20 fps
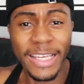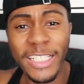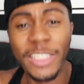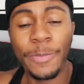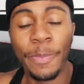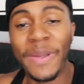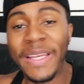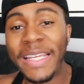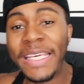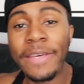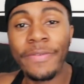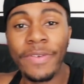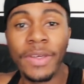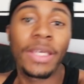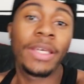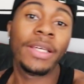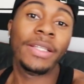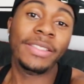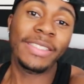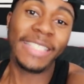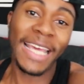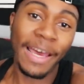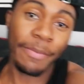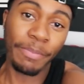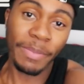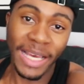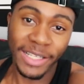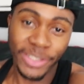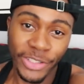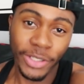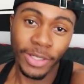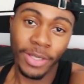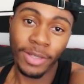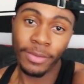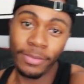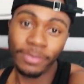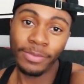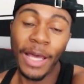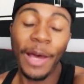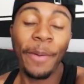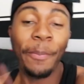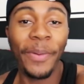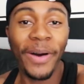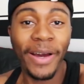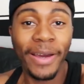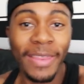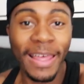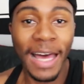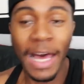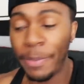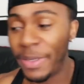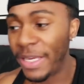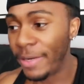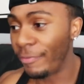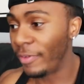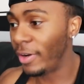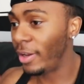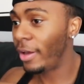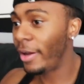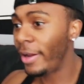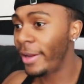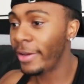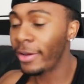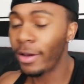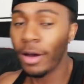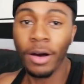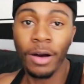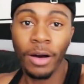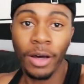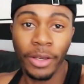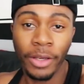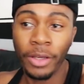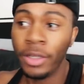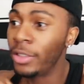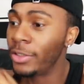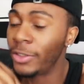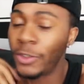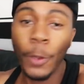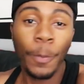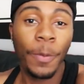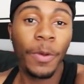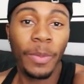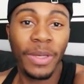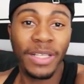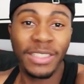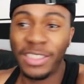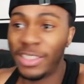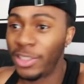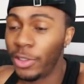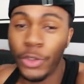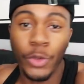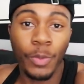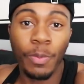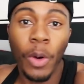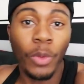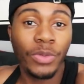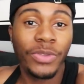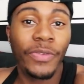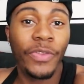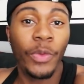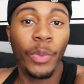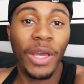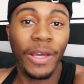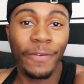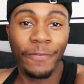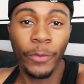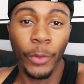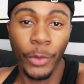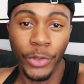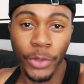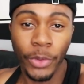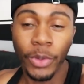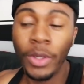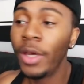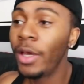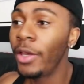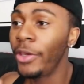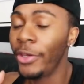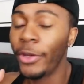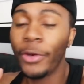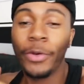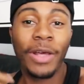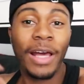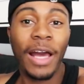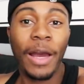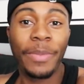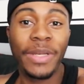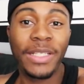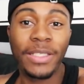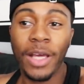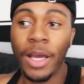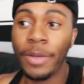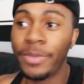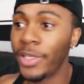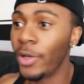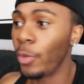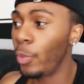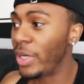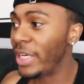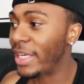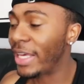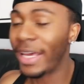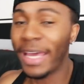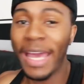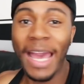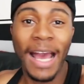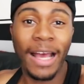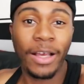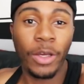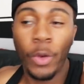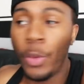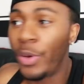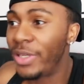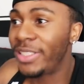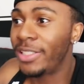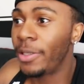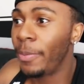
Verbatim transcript: is believing in damn magic. And by that I mean relying on supplements to do most of the work for you. You don't know how many times in a week I get creased